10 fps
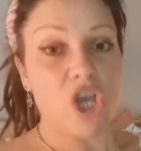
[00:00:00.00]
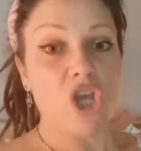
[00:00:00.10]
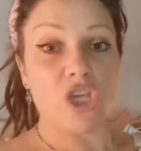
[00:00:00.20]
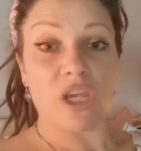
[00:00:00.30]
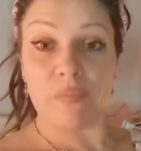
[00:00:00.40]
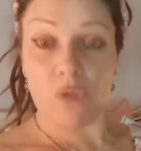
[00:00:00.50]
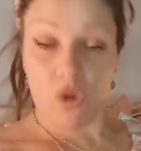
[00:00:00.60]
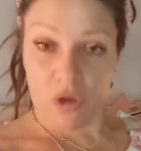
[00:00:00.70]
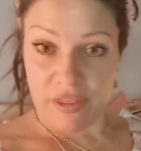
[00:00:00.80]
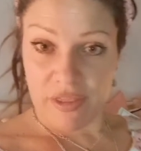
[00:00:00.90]
You can
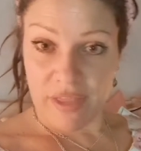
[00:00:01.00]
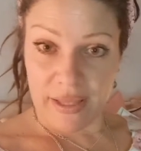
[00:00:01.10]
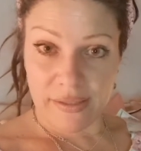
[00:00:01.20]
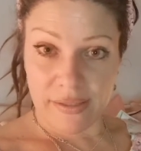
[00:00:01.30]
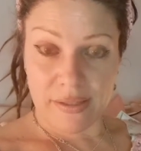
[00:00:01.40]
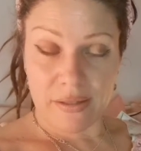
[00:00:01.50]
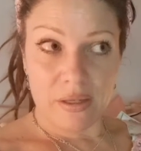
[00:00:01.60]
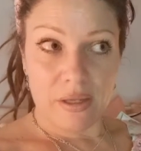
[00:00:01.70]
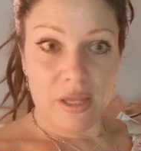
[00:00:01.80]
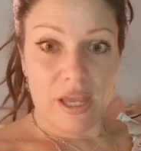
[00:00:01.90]
look at things
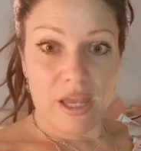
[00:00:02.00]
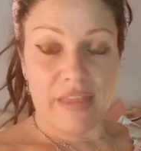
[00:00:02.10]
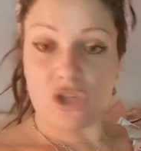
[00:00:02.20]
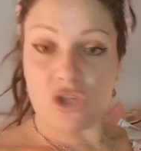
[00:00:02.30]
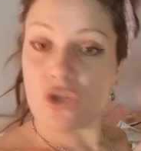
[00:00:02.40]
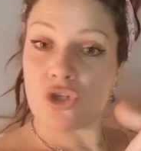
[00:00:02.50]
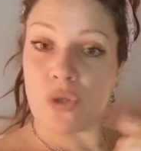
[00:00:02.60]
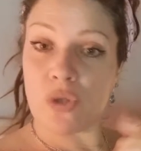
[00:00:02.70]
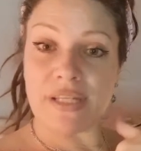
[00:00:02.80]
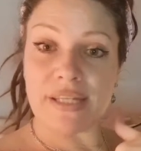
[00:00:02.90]
and then you just
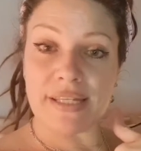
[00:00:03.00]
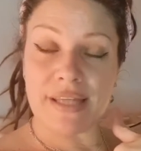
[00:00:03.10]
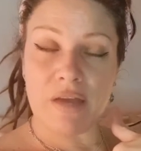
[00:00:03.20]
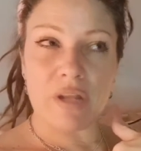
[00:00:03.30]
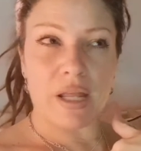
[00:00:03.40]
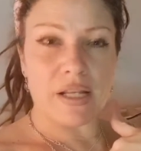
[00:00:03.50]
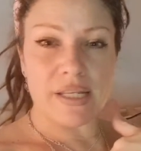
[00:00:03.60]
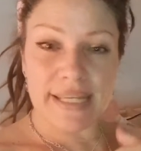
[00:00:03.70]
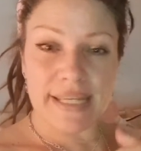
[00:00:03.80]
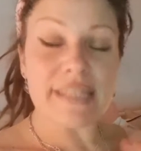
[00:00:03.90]
into yourself and like, does
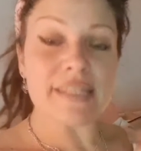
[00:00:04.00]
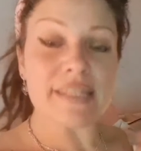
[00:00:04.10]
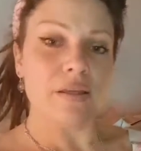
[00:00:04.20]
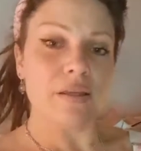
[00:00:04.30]
this